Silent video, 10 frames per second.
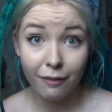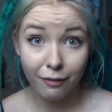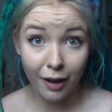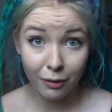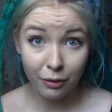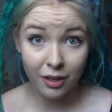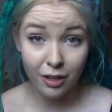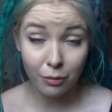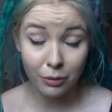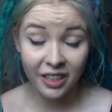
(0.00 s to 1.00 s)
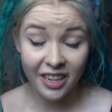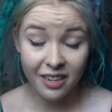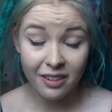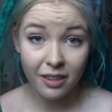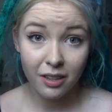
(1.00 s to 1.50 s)
Final thing you will
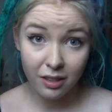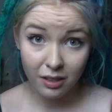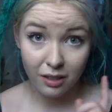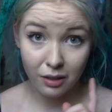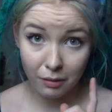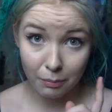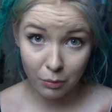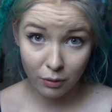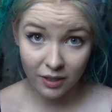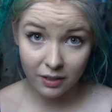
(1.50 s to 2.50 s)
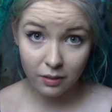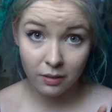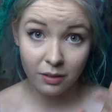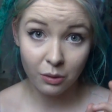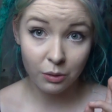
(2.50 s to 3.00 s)
need, movies,
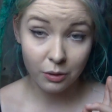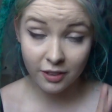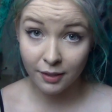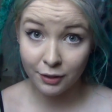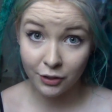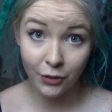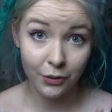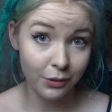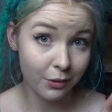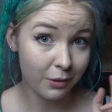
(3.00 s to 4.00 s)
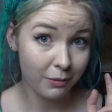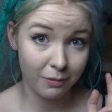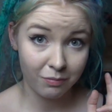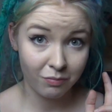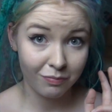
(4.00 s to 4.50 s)
TV shows,
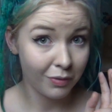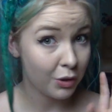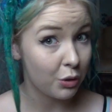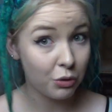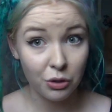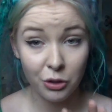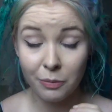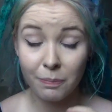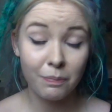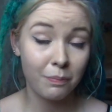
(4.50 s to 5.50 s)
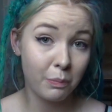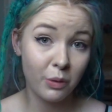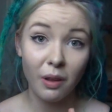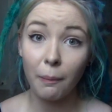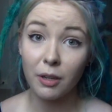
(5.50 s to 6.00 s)
YouTube,
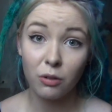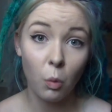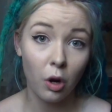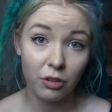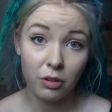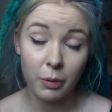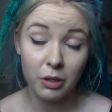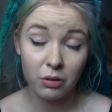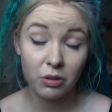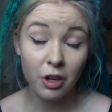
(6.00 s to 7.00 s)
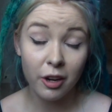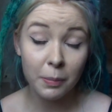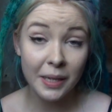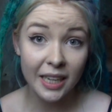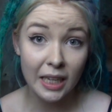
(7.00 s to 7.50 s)
something to watch because you're going to
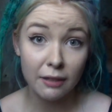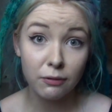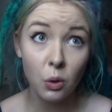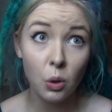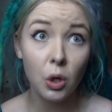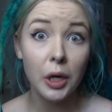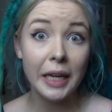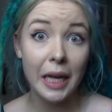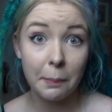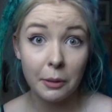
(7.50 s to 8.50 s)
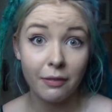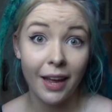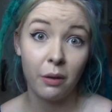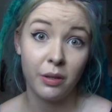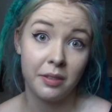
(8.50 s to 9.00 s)
be here for a couple of
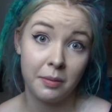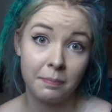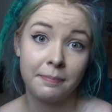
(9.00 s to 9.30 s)
hours.